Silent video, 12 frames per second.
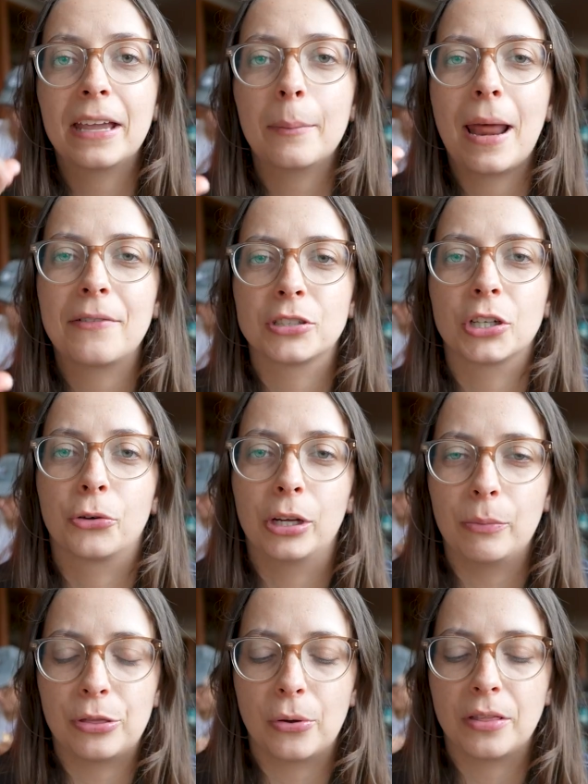I'm gonna have to agree
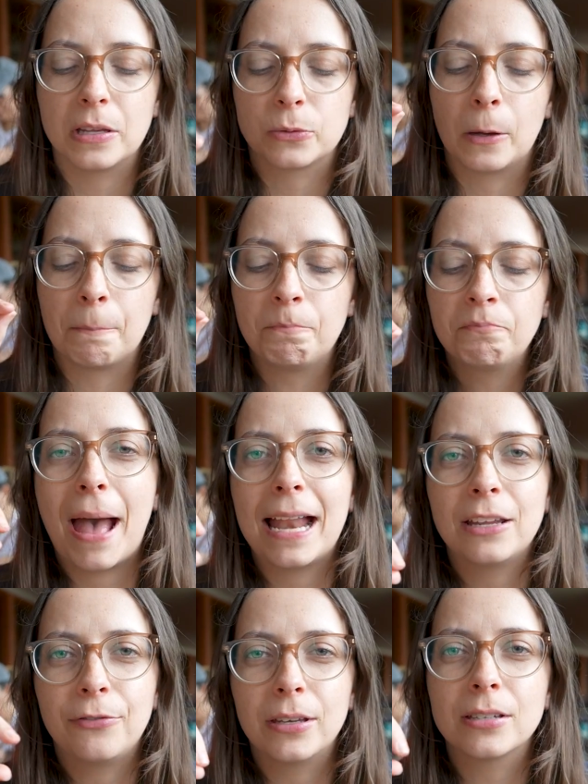with you on this one.
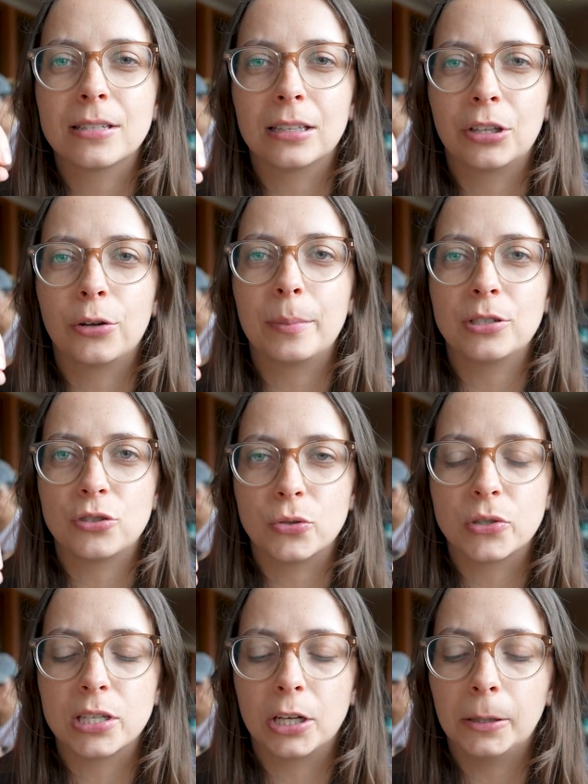Patty feels a little bit
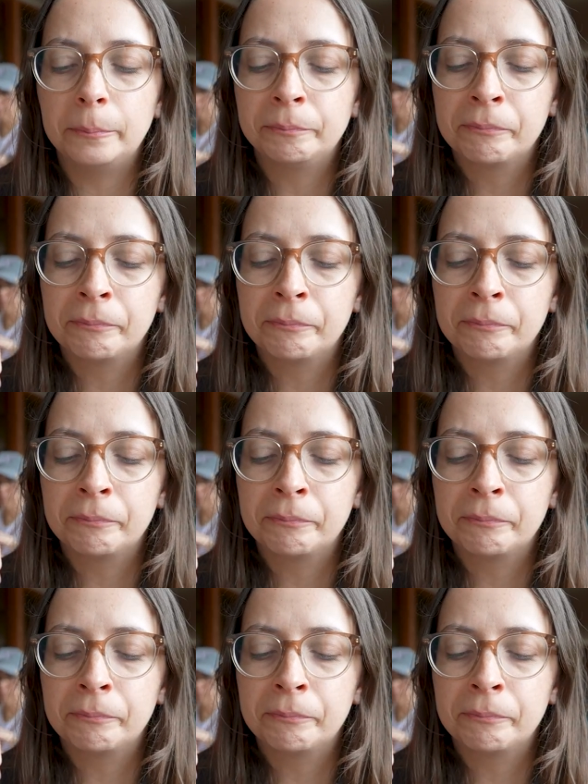juicier.